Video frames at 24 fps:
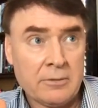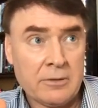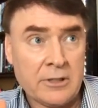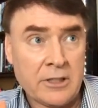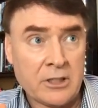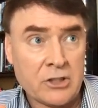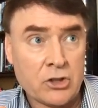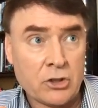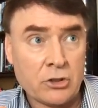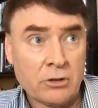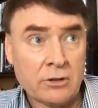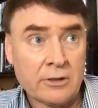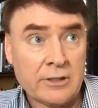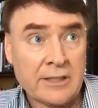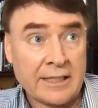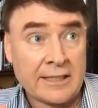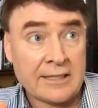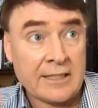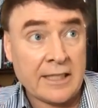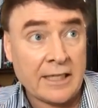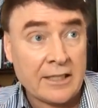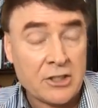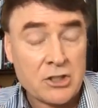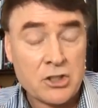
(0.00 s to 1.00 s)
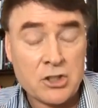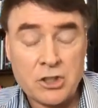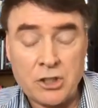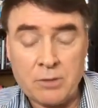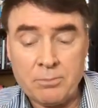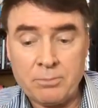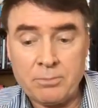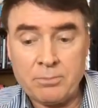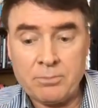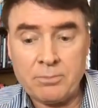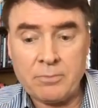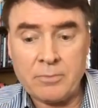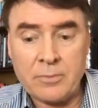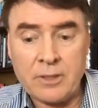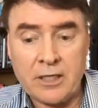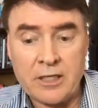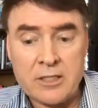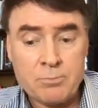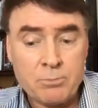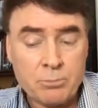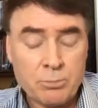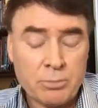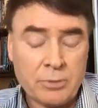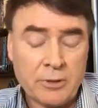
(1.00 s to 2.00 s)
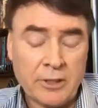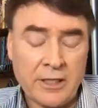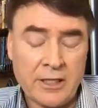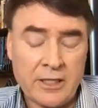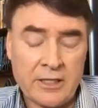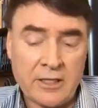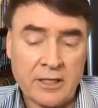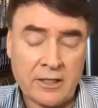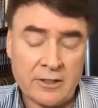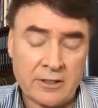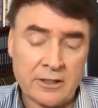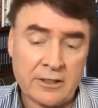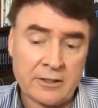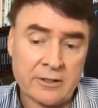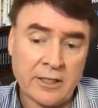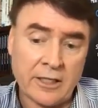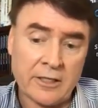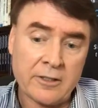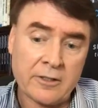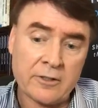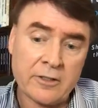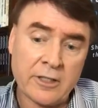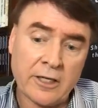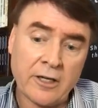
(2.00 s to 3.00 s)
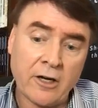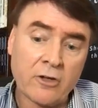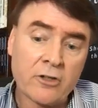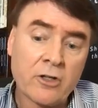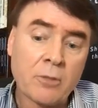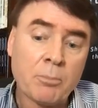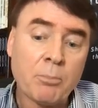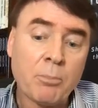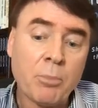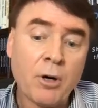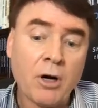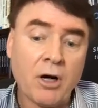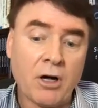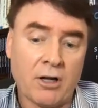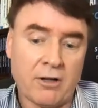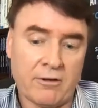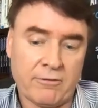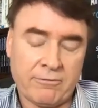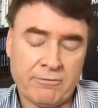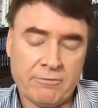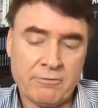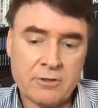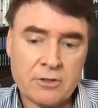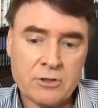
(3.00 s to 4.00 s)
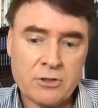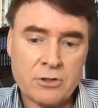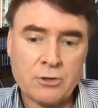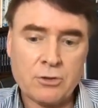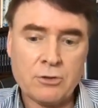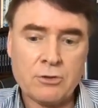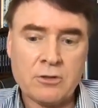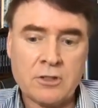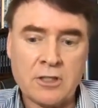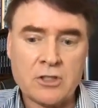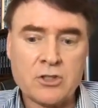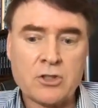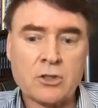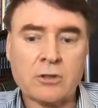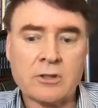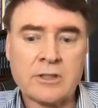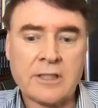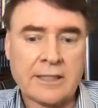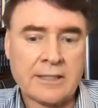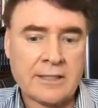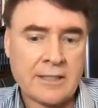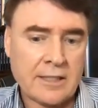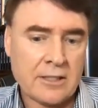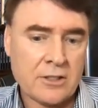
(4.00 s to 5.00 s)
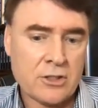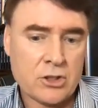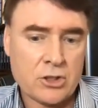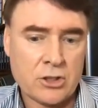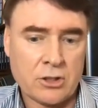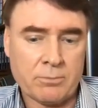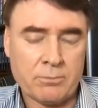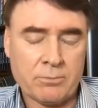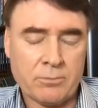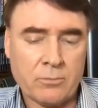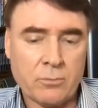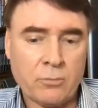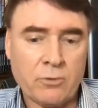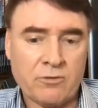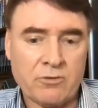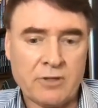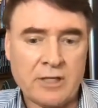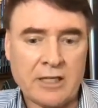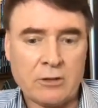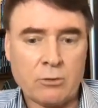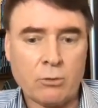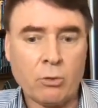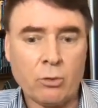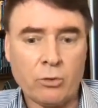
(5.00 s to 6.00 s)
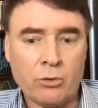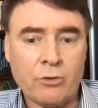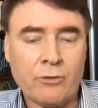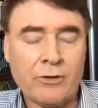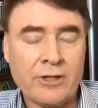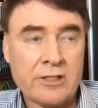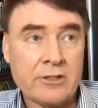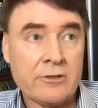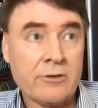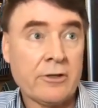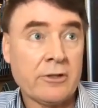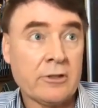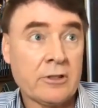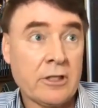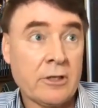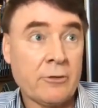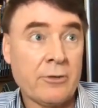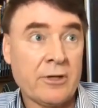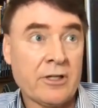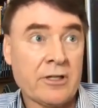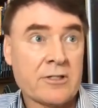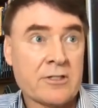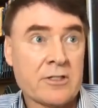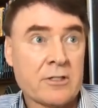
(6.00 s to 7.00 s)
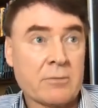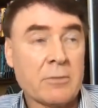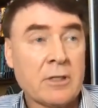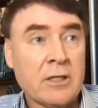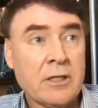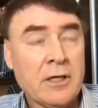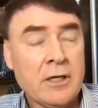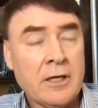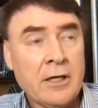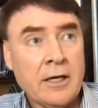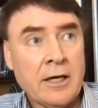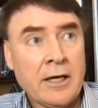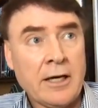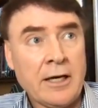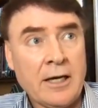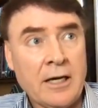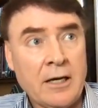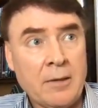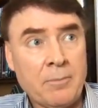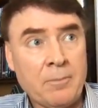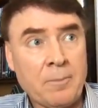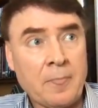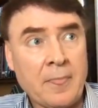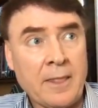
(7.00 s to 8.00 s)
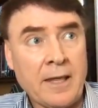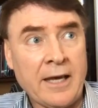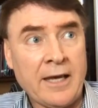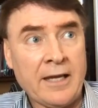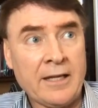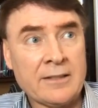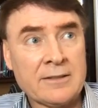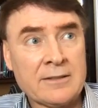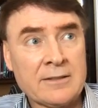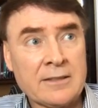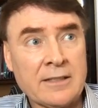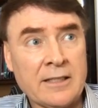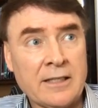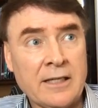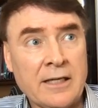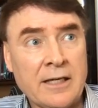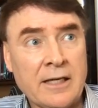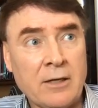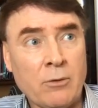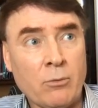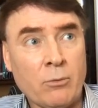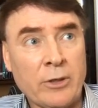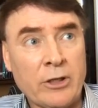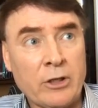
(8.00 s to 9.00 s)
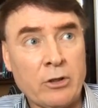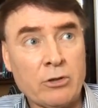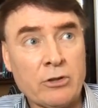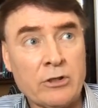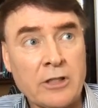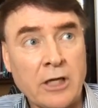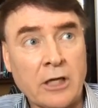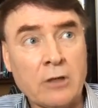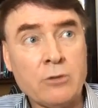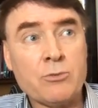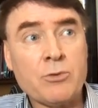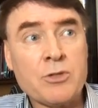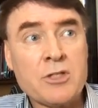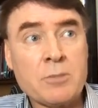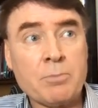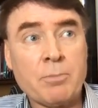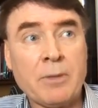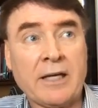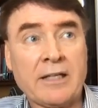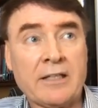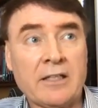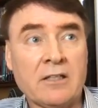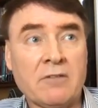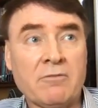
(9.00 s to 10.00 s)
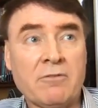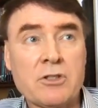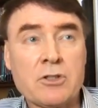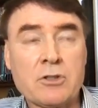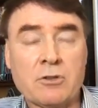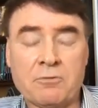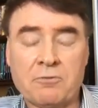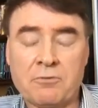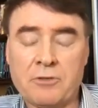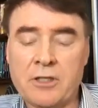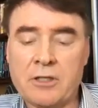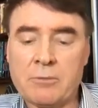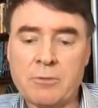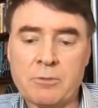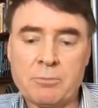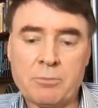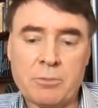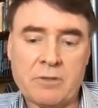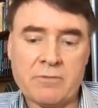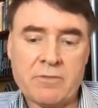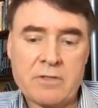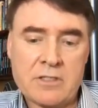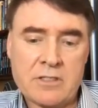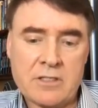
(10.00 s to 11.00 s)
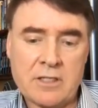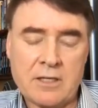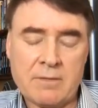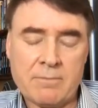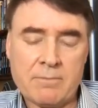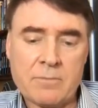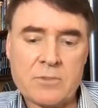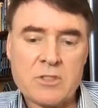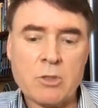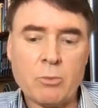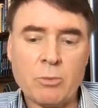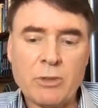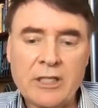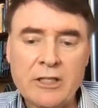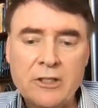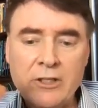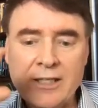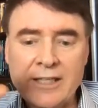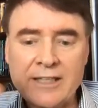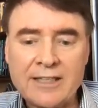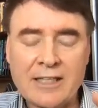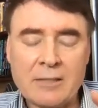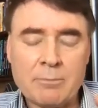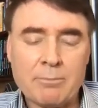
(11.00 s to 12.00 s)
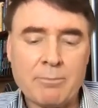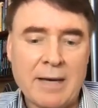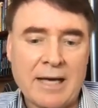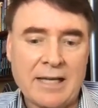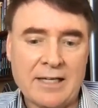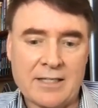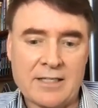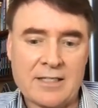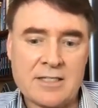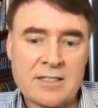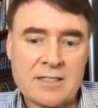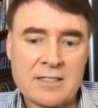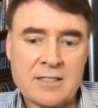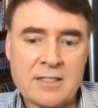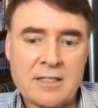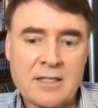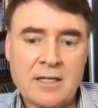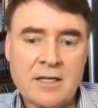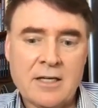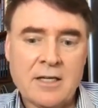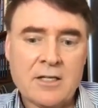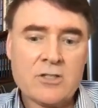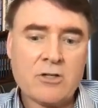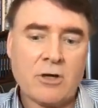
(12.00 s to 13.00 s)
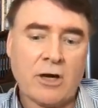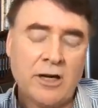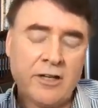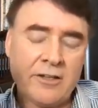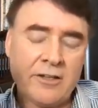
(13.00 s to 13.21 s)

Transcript: digital dictatorship, they're on a path to digital dictatorship with that authoritarianism. And where you don't respect individual freedom and privacy. So we need to get that balance. So I